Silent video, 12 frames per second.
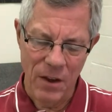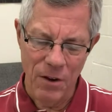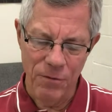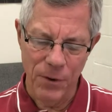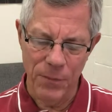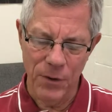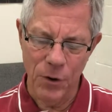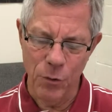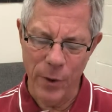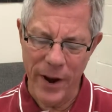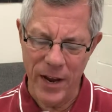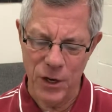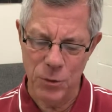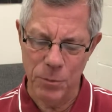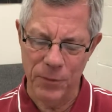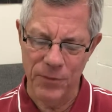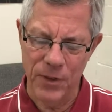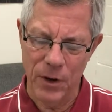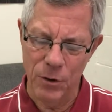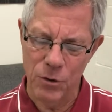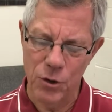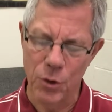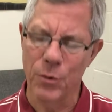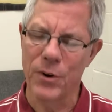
from the grasp of those who